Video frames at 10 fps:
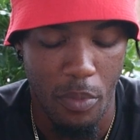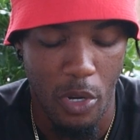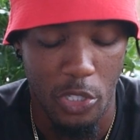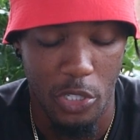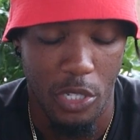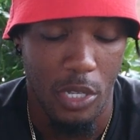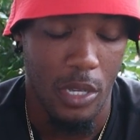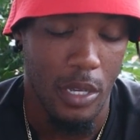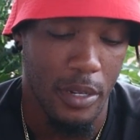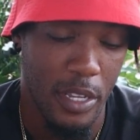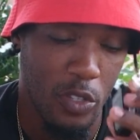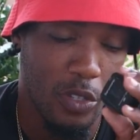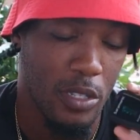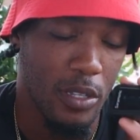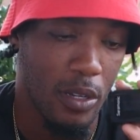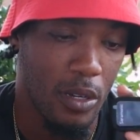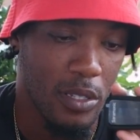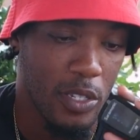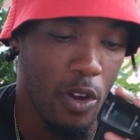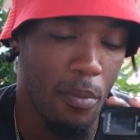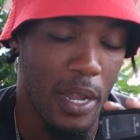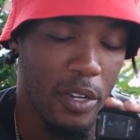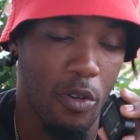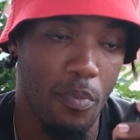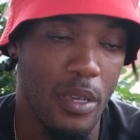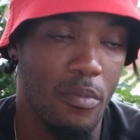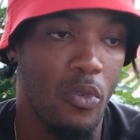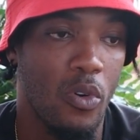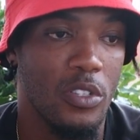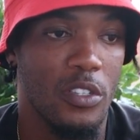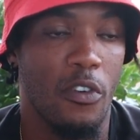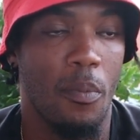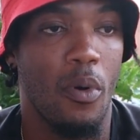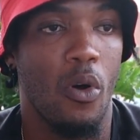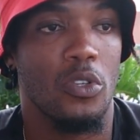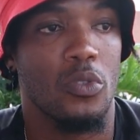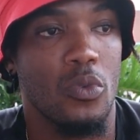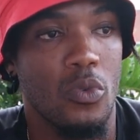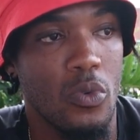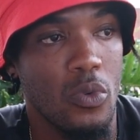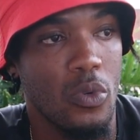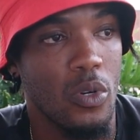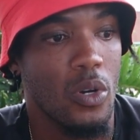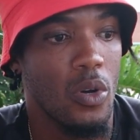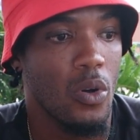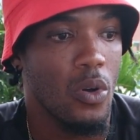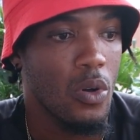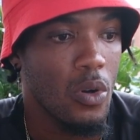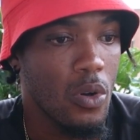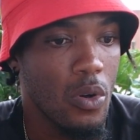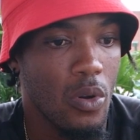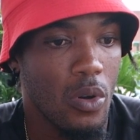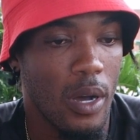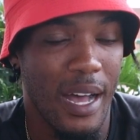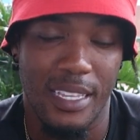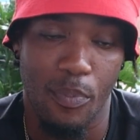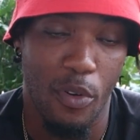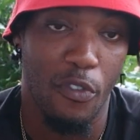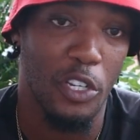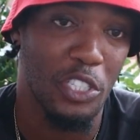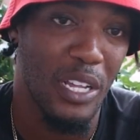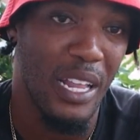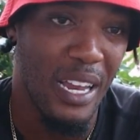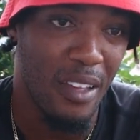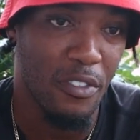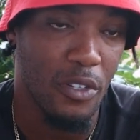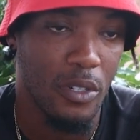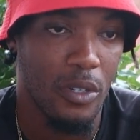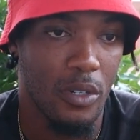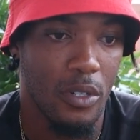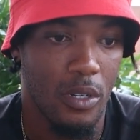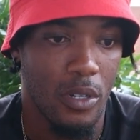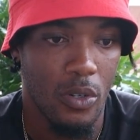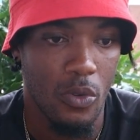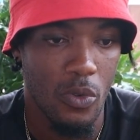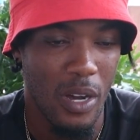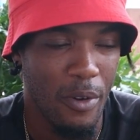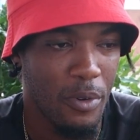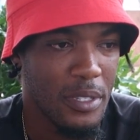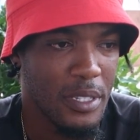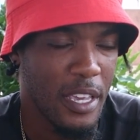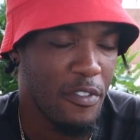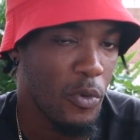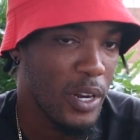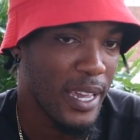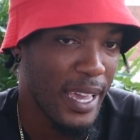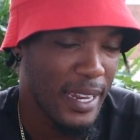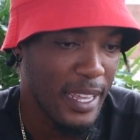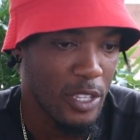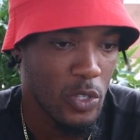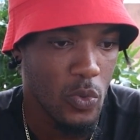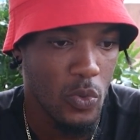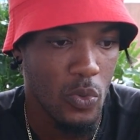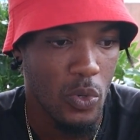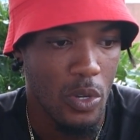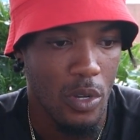much the Saramonic could be mostly for a person who has a professional level. Who I won't say, if you want to get into